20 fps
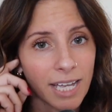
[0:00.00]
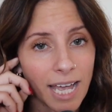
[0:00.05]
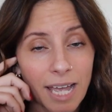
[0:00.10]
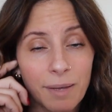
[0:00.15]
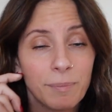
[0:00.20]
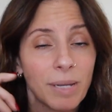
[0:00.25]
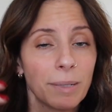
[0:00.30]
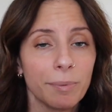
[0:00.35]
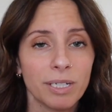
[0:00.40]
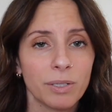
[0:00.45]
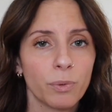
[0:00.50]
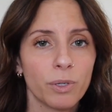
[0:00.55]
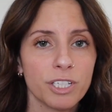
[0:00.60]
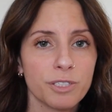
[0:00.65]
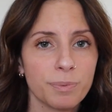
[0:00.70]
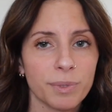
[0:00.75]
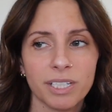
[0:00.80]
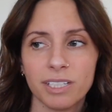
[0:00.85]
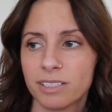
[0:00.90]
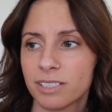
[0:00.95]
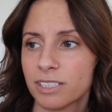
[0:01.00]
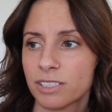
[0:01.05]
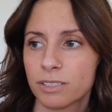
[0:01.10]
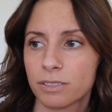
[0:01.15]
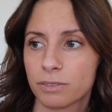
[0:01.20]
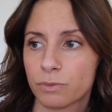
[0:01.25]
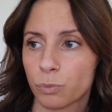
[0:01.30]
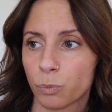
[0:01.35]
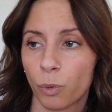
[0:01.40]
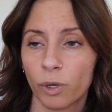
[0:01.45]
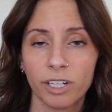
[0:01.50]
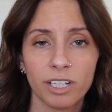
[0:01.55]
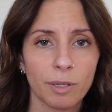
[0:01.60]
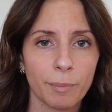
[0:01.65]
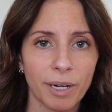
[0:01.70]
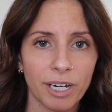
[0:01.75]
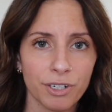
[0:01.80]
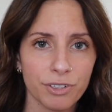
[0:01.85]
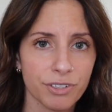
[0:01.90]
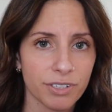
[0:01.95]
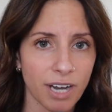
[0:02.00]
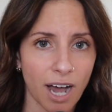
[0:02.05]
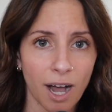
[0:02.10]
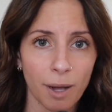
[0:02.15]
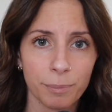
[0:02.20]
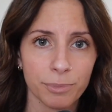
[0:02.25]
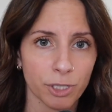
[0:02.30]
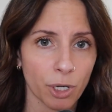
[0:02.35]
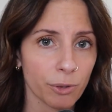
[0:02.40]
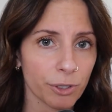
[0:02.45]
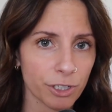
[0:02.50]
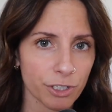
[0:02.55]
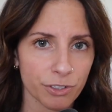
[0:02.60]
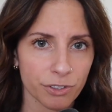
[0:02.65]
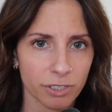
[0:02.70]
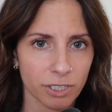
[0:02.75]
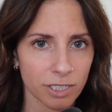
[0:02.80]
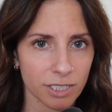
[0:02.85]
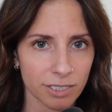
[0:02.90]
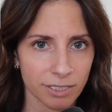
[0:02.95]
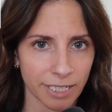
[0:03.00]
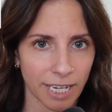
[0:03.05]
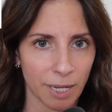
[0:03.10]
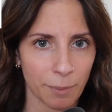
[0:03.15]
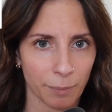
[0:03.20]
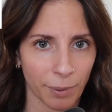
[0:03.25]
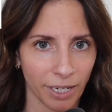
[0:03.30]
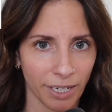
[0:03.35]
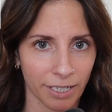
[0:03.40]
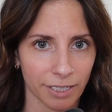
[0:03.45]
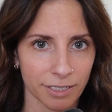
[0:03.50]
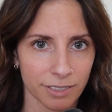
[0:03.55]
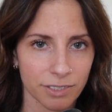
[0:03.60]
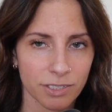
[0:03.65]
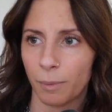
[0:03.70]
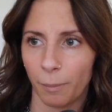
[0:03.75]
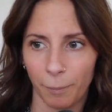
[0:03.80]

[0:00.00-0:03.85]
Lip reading: And maybe it was because he's one of the mayor's top donors to his campaigns.